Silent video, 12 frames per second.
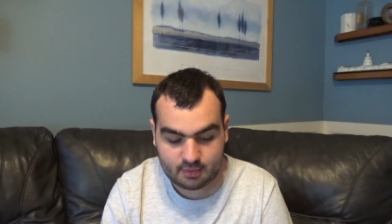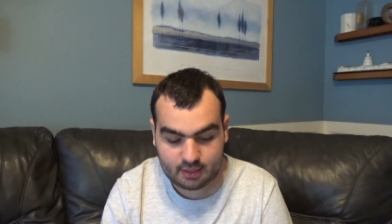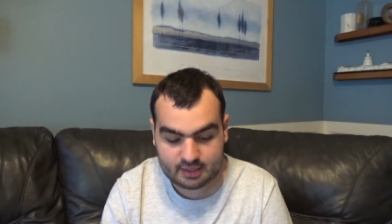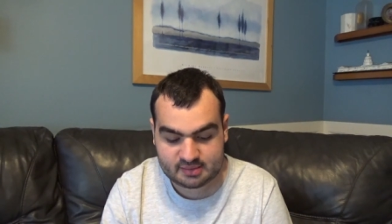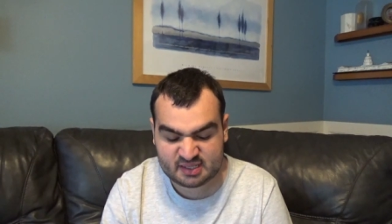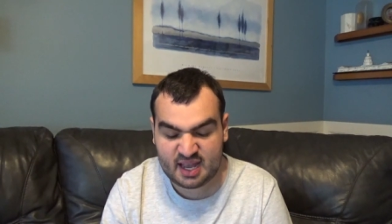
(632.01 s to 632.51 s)

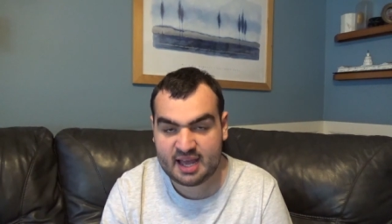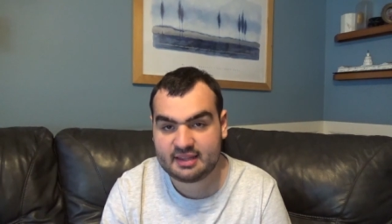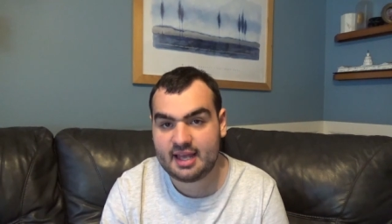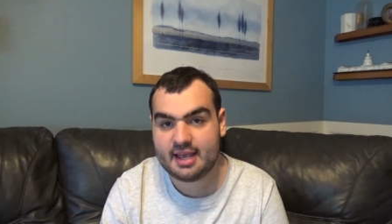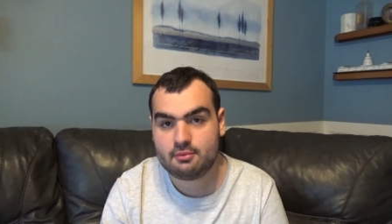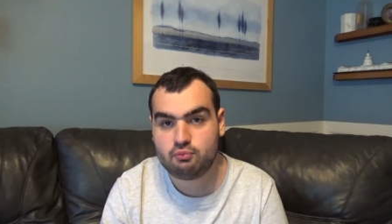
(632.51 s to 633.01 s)
I
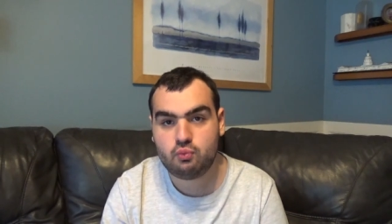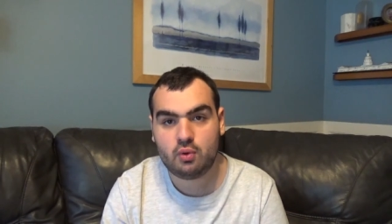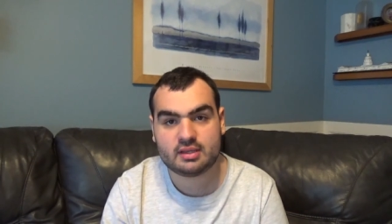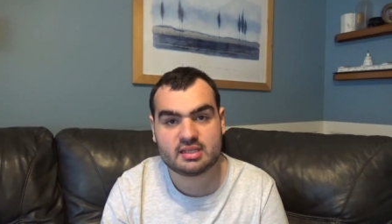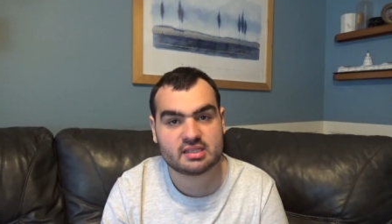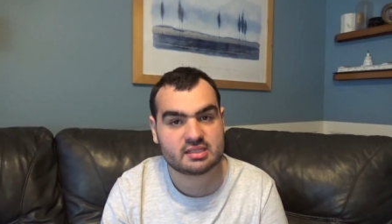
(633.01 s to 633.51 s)
like
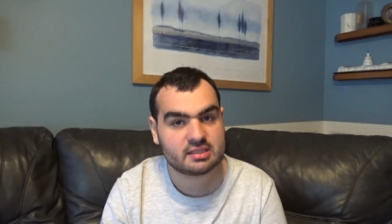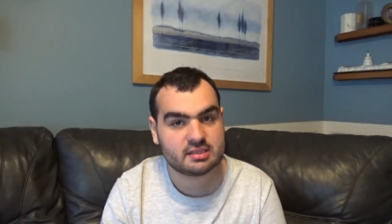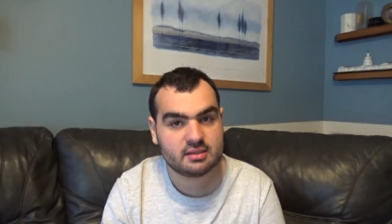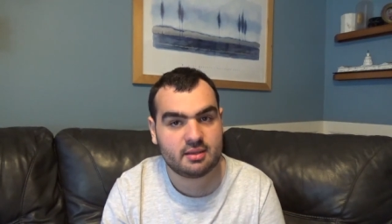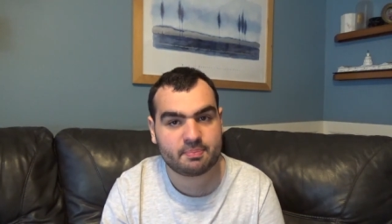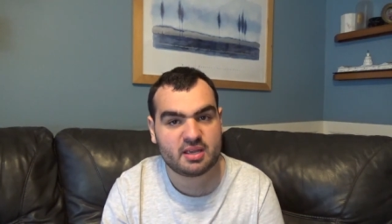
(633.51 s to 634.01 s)
what
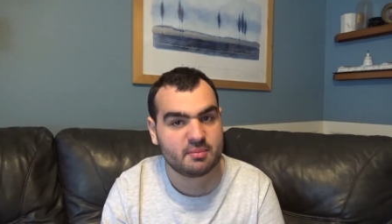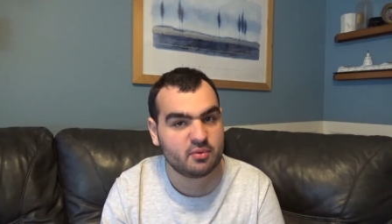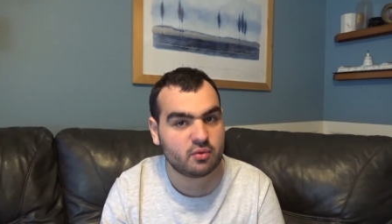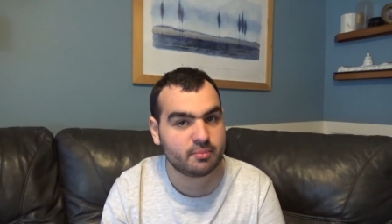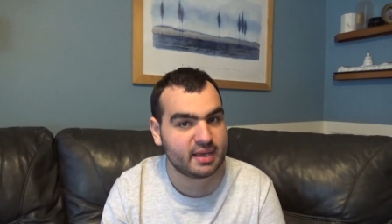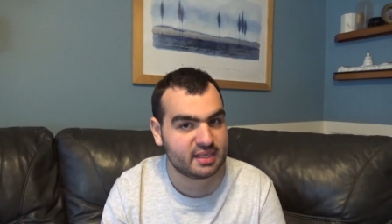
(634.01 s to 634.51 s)
the
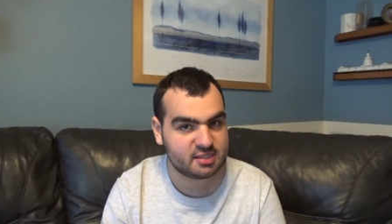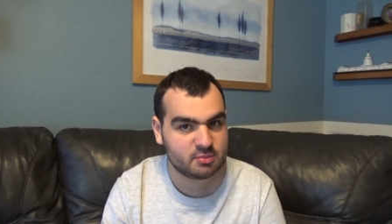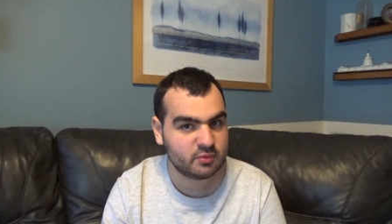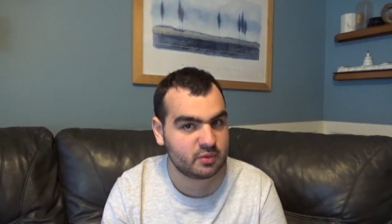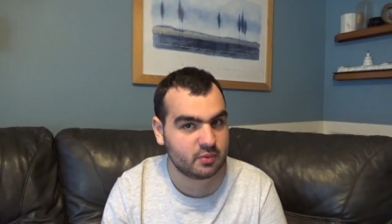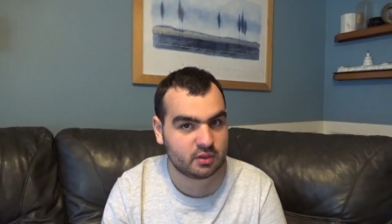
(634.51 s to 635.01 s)
people who made this
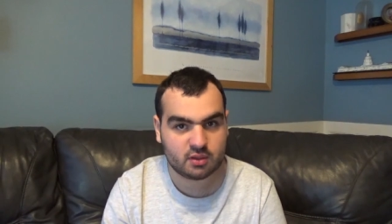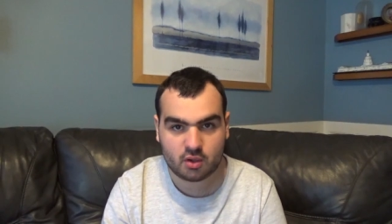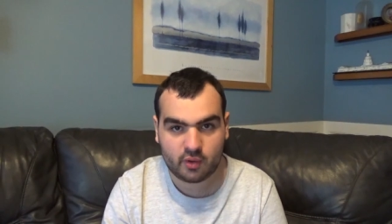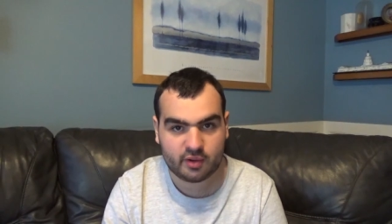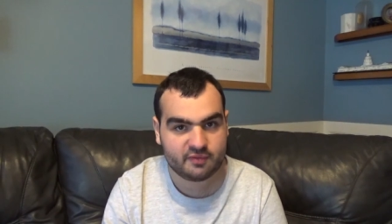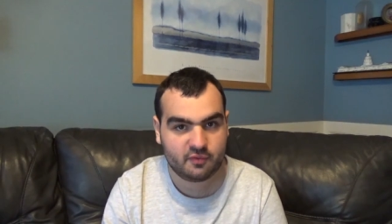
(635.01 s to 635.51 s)
movie were
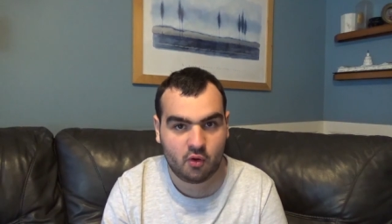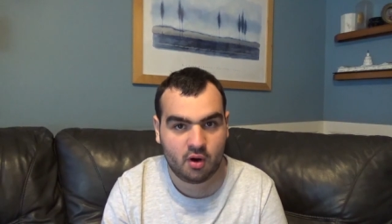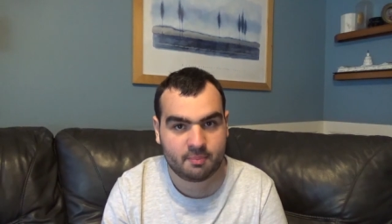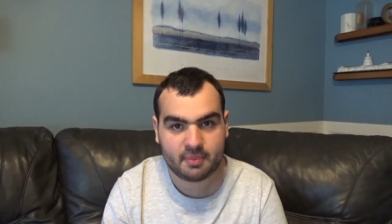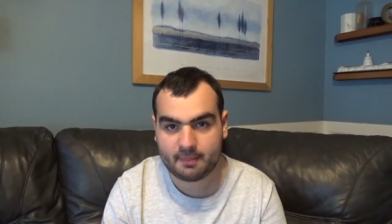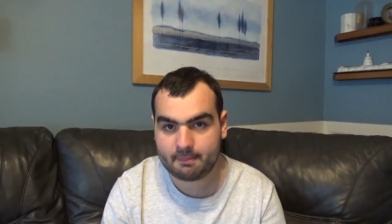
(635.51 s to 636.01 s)
going for,
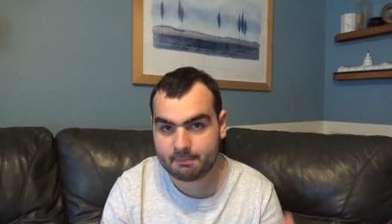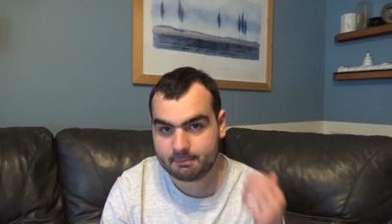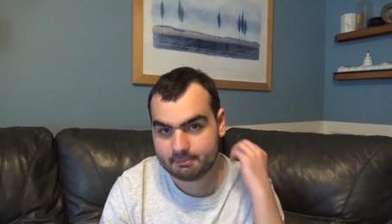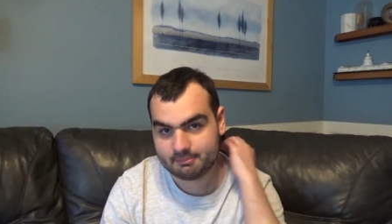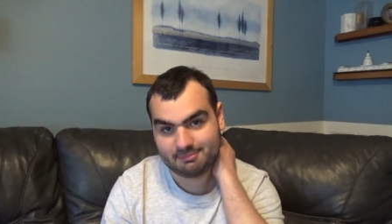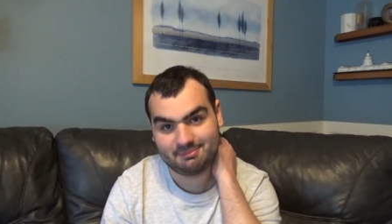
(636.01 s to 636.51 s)
but
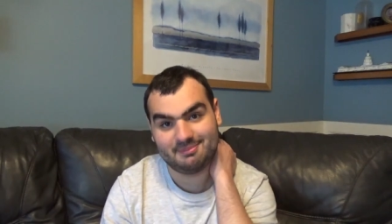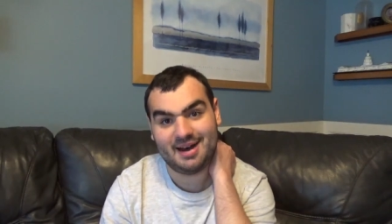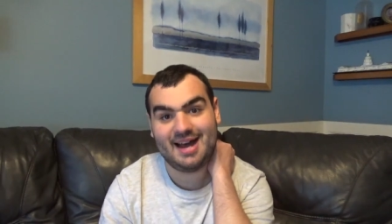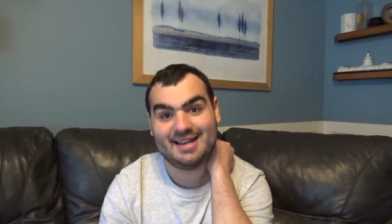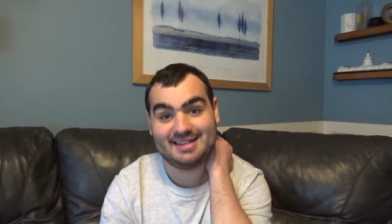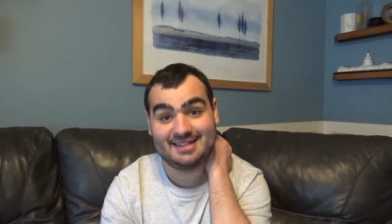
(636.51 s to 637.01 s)

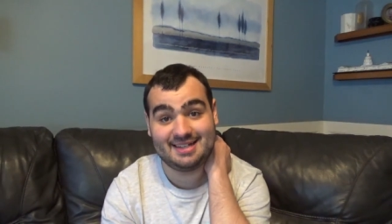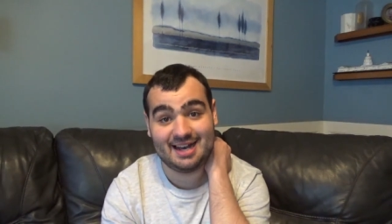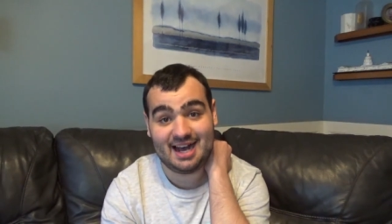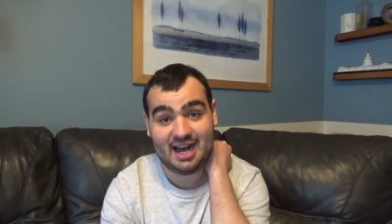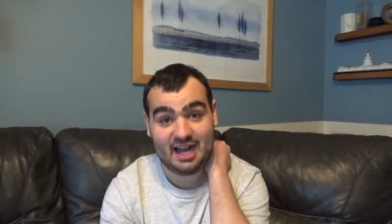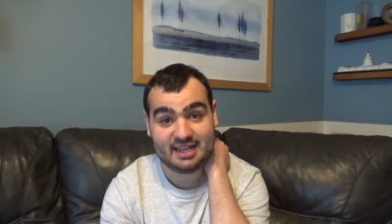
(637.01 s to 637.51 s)
my
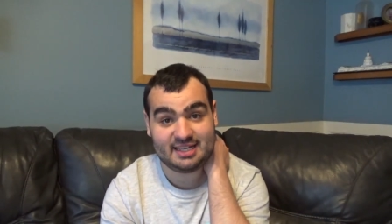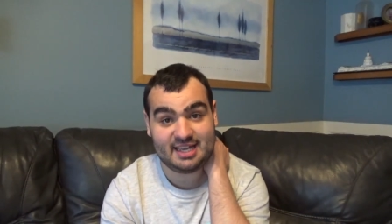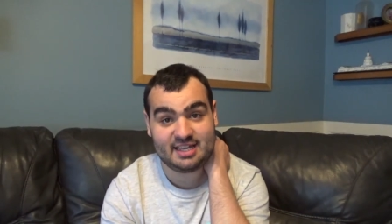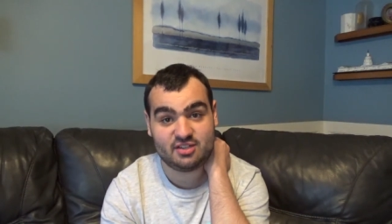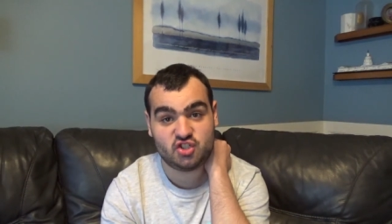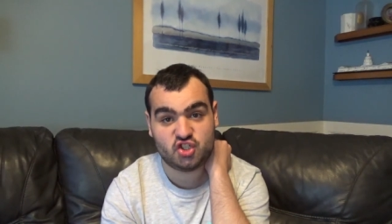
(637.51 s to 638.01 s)
god,
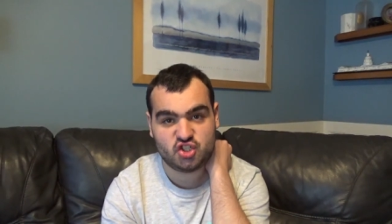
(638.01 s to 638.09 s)
it